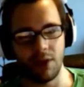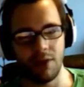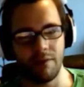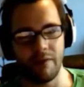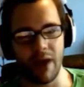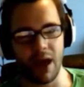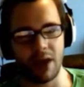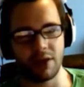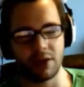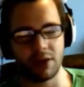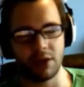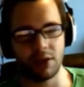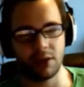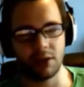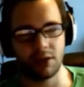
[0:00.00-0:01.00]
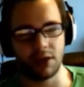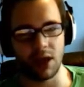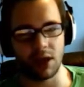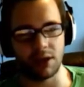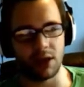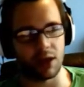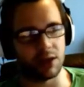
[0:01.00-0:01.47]
Father!
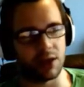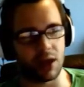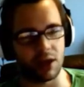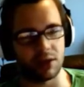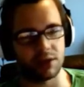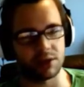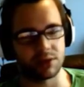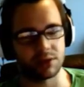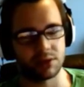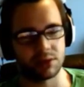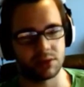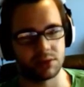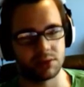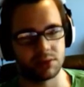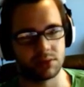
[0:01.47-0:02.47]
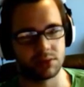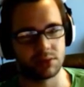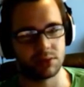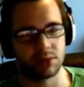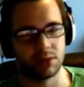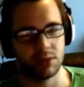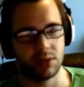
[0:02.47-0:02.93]
Dot dot dot.
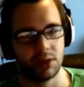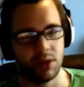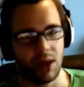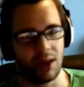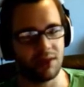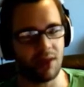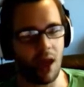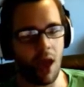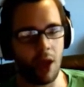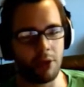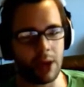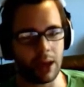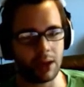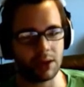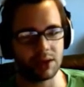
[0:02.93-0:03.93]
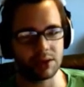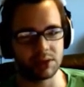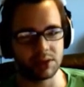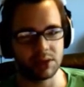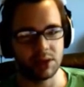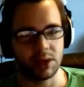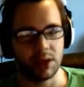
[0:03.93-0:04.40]
It's alright.
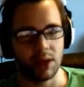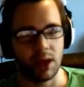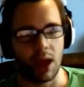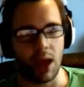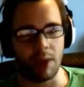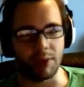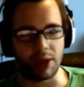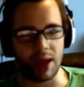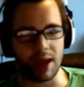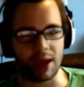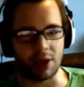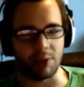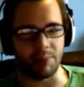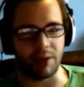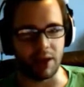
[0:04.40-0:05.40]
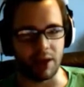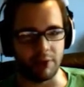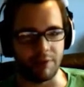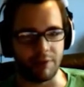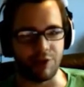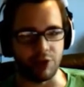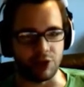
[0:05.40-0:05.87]
I'm glad I could play
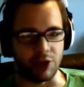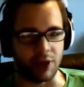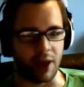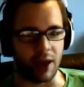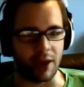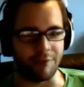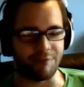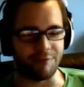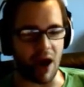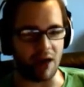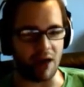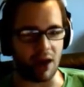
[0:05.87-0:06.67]
with you today, Father.